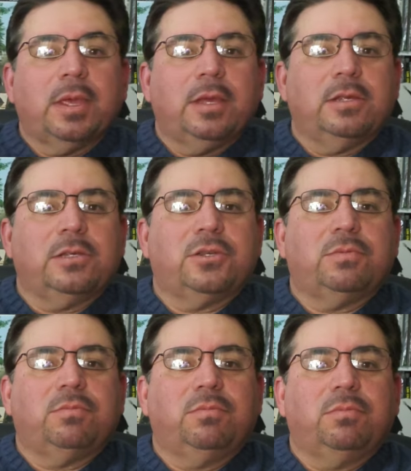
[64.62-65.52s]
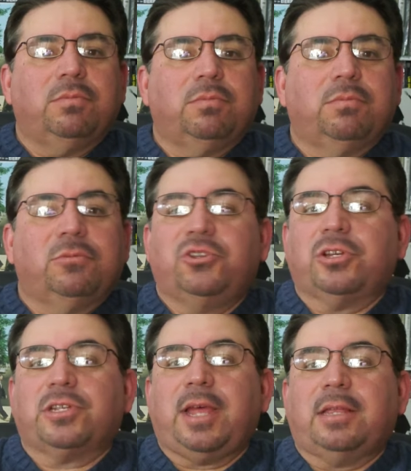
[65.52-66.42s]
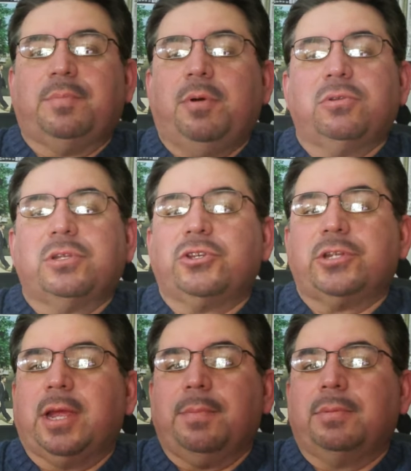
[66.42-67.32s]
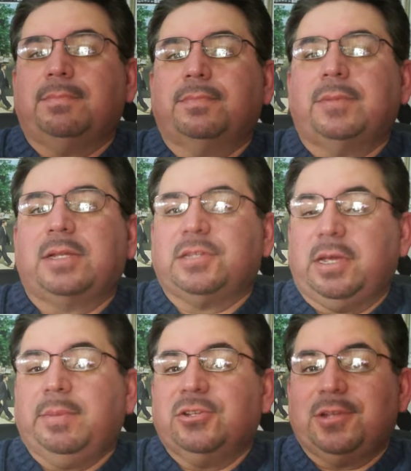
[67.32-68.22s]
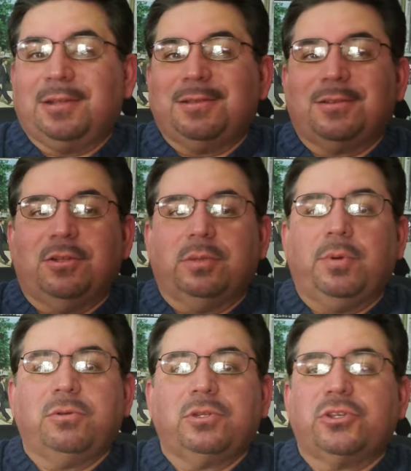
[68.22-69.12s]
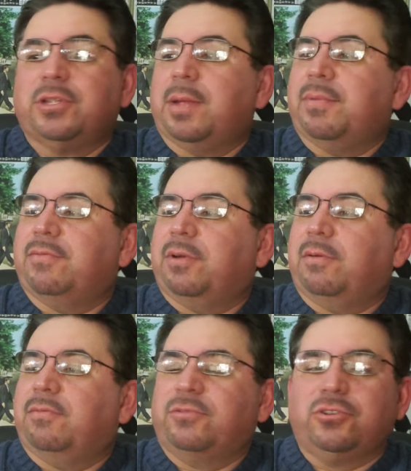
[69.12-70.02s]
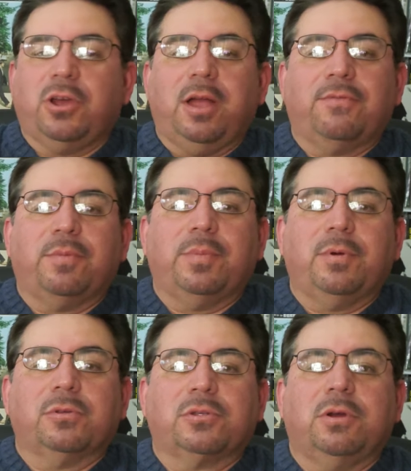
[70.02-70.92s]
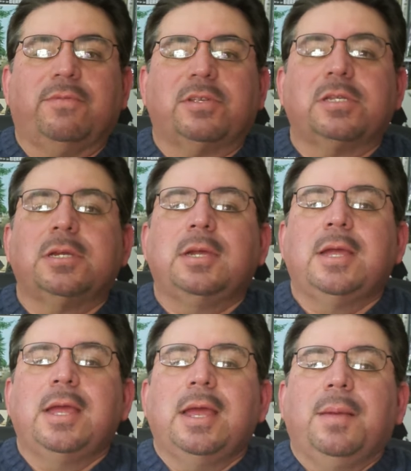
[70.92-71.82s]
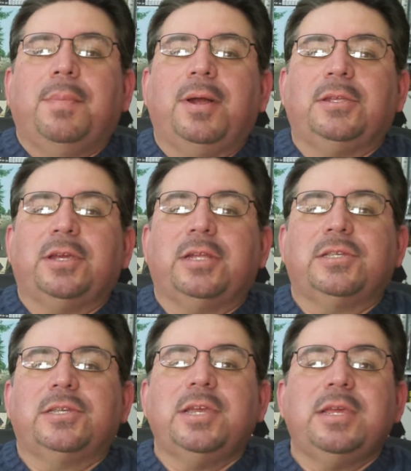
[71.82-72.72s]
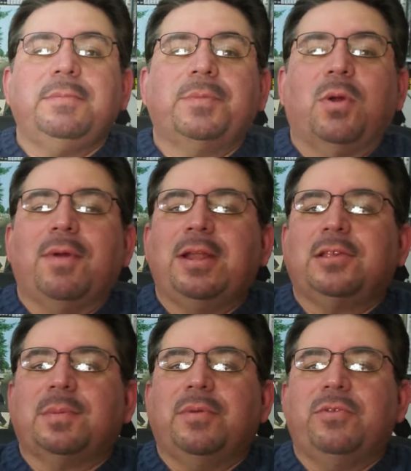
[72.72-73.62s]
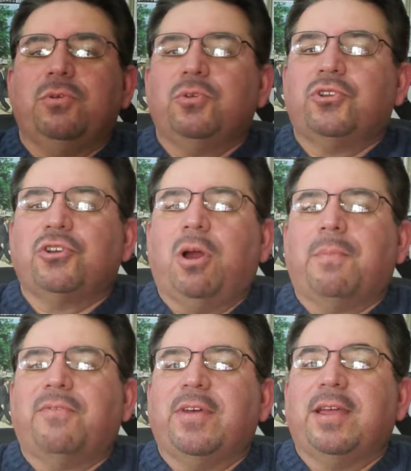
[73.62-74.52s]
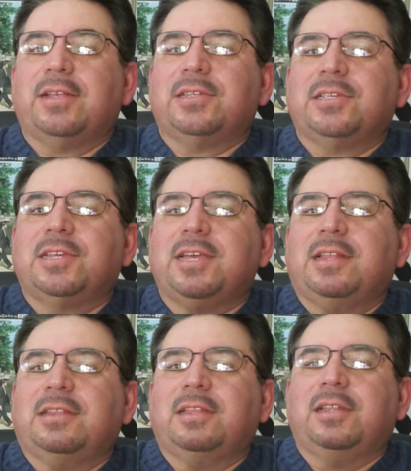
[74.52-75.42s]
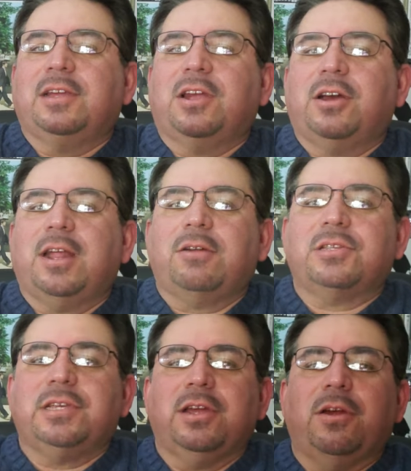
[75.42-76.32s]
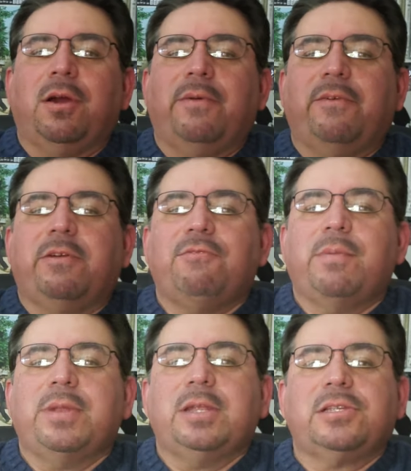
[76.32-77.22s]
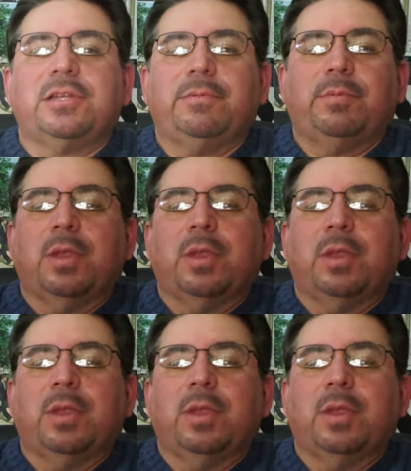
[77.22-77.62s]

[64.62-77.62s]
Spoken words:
is just like the postage stamp. That's the image that's on the postage stamp of John from the post office. But you can see already some of you sharp fans are seeing that the cutouts here are very reminiscent